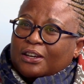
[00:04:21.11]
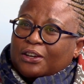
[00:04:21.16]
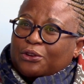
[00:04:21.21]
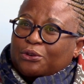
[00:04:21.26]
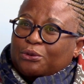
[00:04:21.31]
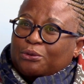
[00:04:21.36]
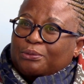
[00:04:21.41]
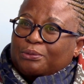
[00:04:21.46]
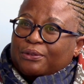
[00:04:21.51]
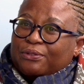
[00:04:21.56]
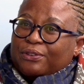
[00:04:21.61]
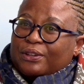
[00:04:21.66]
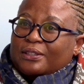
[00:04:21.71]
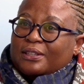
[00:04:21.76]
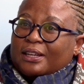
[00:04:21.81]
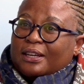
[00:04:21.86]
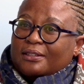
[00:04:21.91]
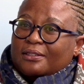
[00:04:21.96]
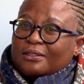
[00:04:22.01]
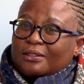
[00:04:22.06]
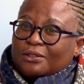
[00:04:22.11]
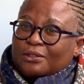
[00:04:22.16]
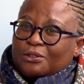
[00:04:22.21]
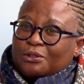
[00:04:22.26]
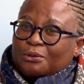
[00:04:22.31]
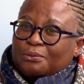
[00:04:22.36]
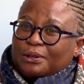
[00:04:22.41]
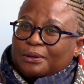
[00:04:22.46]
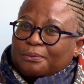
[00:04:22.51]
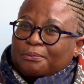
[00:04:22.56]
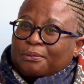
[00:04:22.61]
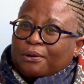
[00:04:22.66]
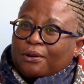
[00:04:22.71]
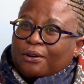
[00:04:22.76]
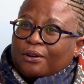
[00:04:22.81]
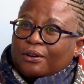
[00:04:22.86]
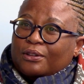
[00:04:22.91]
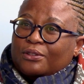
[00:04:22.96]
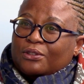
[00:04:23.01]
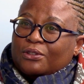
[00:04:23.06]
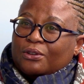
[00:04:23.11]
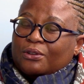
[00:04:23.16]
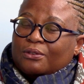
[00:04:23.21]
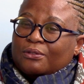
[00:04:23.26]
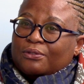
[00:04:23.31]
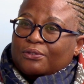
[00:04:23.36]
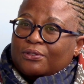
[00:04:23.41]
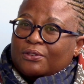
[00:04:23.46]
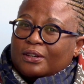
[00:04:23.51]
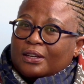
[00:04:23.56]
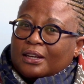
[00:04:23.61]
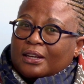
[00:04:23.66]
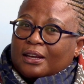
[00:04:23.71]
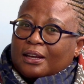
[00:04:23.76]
it would be fantastic to be part of